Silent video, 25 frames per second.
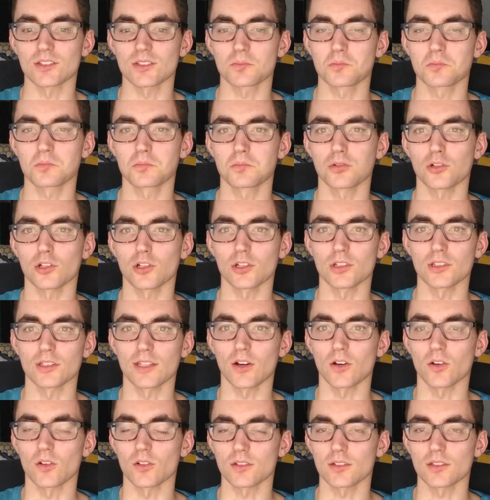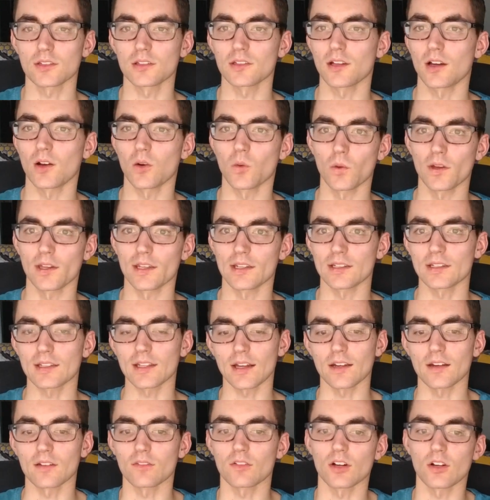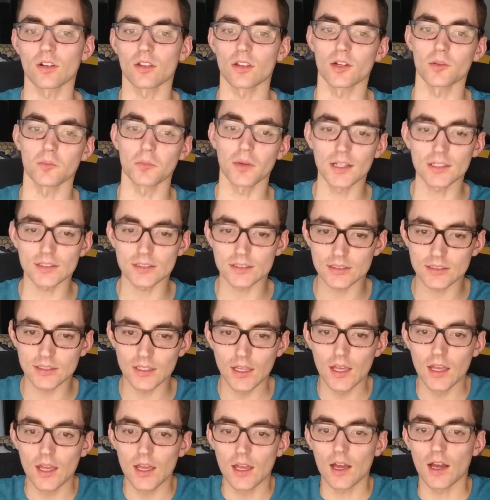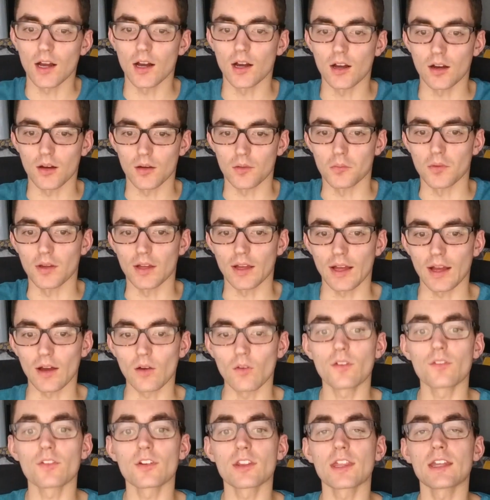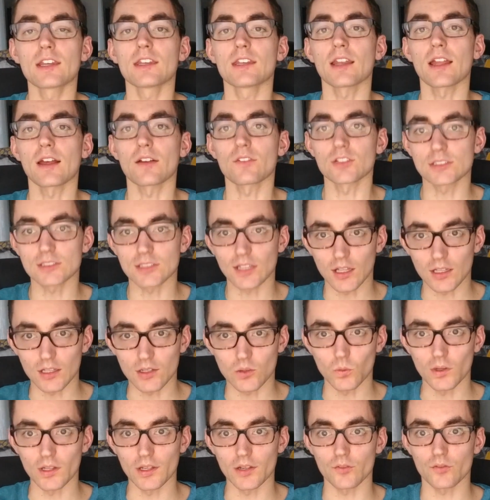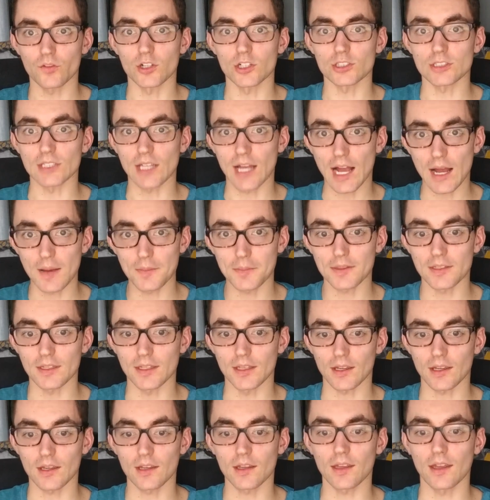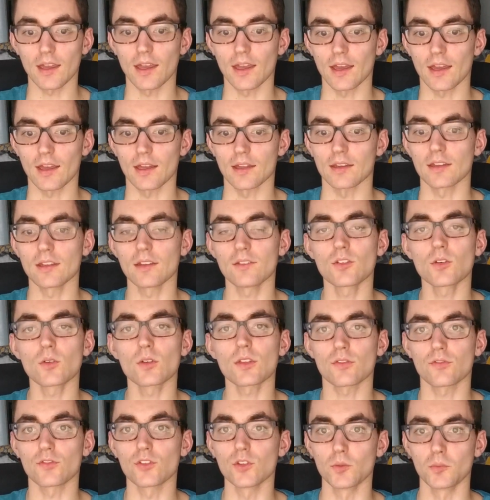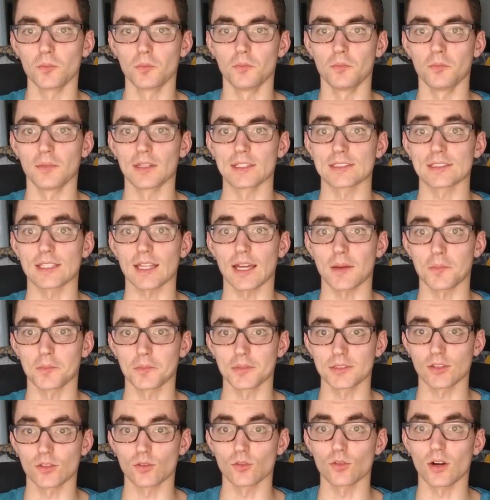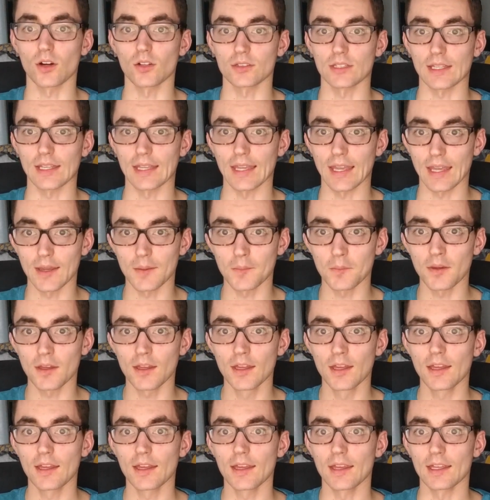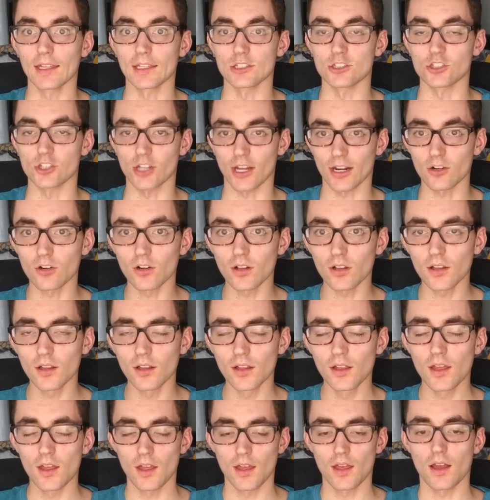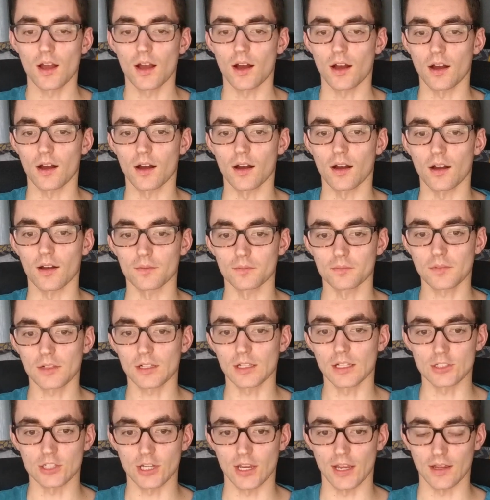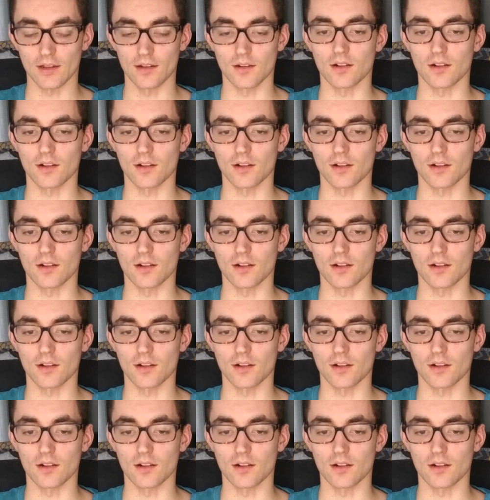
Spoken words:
just pulled out a win kind of out of their butts. However, they did have a solid win versus Optic, and even with a few missteps throughout the game in general, Clutch